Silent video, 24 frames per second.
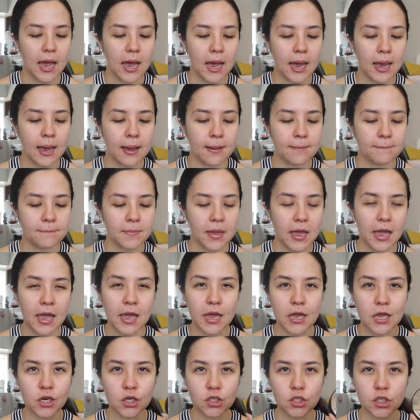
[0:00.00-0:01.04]

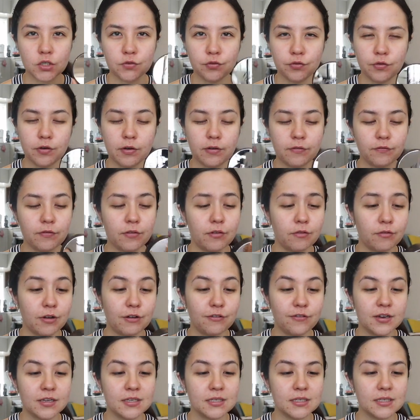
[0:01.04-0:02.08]
And just for
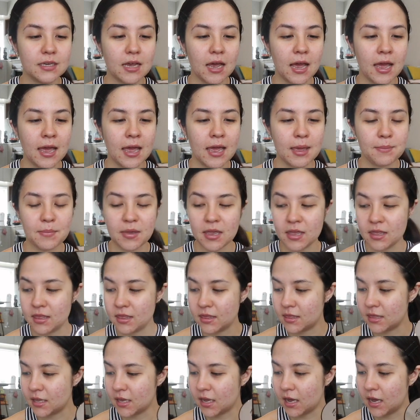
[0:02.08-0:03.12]
reference, I'm
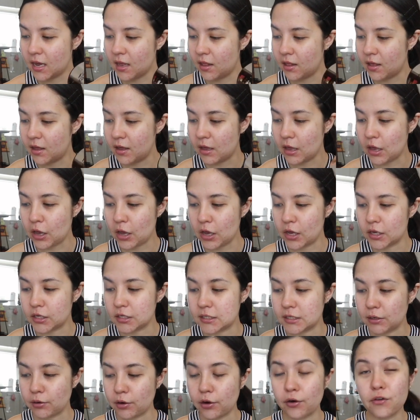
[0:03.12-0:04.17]
in the color
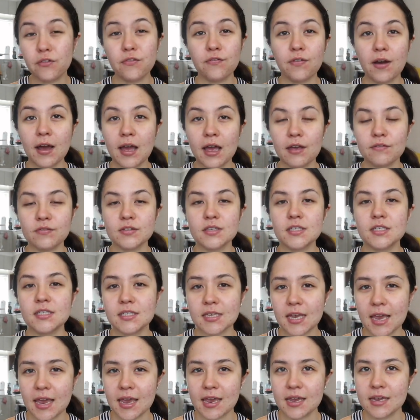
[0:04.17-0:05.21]
05
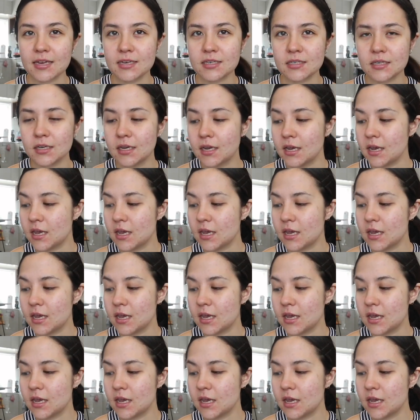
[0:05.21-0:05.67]
Sand.